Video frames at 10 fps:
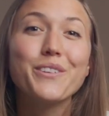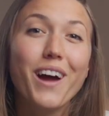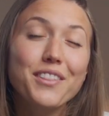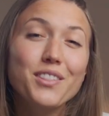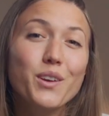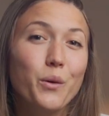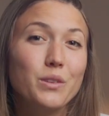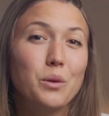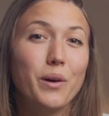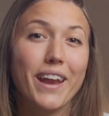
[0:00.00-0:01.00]
not the
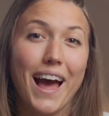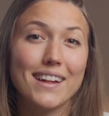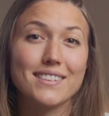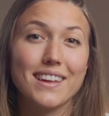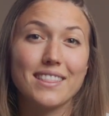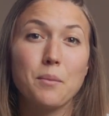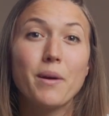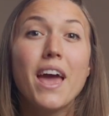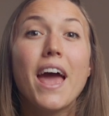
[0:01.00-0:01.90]
only one asking them.